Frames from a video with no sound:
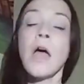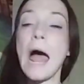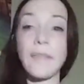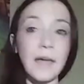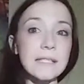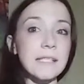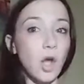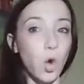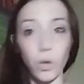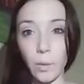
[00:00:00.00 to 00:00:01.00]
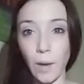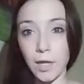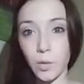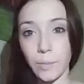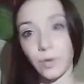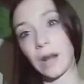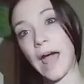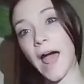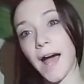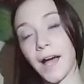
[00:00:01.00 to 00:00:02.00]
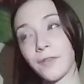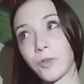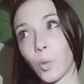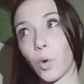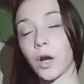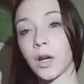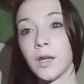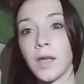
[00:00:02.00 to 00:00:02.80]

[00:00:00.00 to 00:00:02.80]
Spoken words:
and that is the only way you would be able to have your